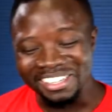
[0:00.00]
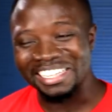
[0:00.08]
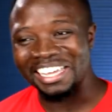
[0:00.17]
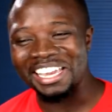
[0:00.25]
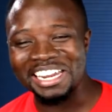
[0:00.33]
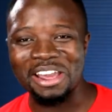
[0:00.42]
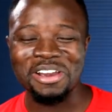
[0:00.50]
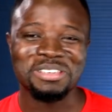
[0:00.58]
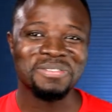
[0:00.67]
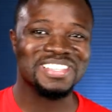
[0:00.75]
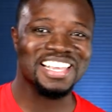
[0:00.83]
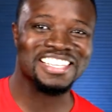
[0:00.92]
Okay, the
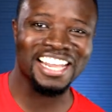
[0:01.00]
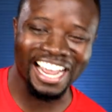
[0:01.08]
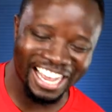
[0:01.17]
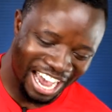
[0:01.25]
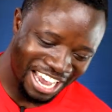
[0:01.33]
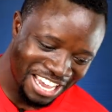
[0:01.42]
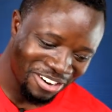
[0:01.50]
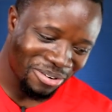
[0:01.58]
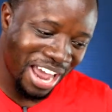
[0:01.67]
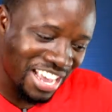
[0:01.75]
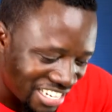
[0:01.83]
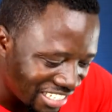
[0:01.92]
rich means I said a guy, he rack,